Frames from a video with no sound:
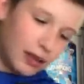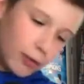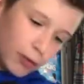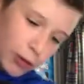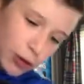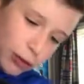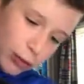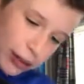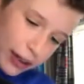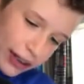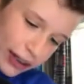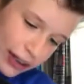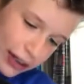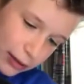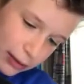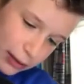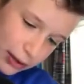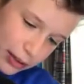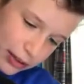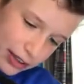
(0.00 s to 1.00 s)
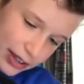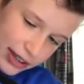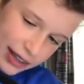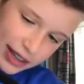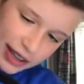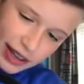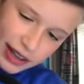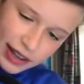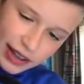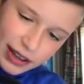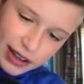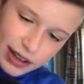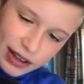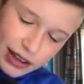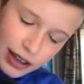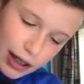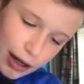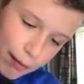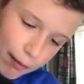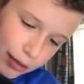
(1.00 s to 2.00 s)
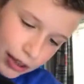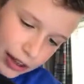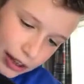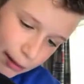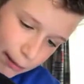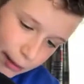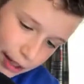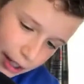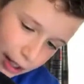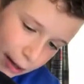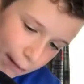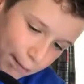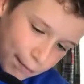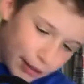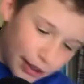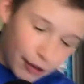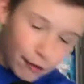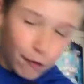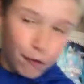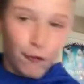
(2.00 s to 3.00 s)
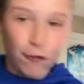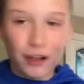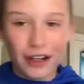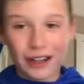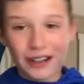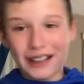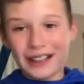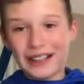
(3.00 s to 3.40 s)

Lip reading: which one it is when you see the thumbnail. But very